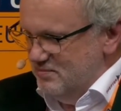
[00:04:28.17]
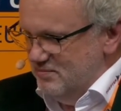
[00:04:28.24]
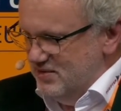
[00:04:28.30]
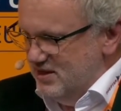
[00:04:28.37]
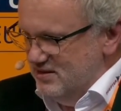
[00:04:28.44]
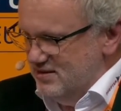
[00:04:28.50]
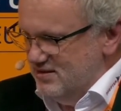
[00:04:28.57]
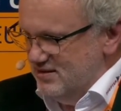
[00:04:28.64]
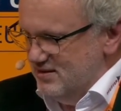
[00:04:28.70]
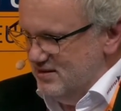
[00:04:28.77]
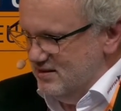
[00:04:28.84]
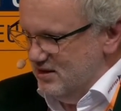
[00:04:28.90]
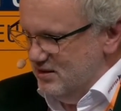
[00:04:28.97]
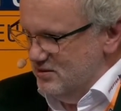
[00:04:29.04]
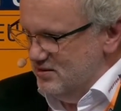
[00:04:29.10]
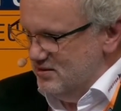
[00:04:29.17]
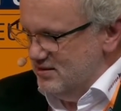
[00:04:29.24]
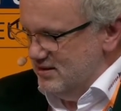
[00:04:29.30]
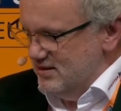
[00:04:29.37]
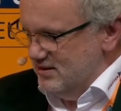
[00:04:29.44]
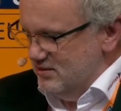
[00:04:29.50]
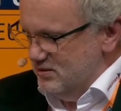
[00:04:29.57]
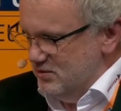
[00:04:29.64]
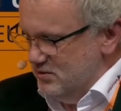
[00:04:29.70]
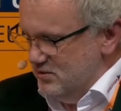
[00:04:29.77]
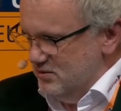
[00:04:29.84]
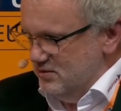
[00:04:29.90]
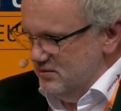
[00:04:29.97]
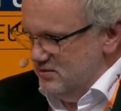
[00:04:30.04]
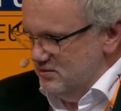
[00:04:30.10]
This goes
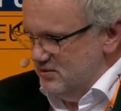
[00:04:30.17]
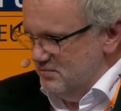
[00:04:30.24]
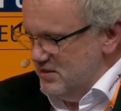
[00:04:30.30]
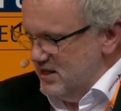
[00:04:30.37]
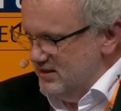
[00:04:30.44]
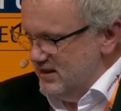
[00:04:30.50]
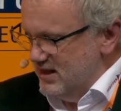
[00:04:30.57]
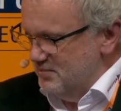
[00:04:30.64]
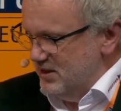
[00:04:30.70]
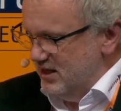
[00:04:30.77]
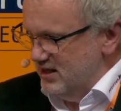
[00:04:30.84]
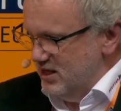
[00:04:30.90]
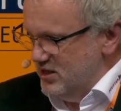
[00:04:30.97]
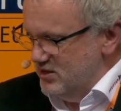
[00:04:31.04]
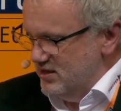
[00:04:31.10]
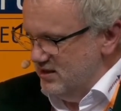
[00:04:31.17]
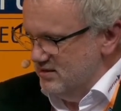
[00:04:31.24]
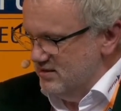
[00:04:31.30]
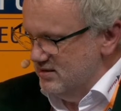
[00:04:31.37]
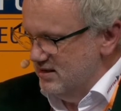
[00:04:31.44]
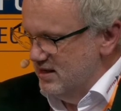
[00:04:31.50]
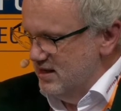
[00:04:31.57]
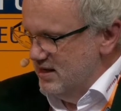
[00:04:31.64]
to demanding applications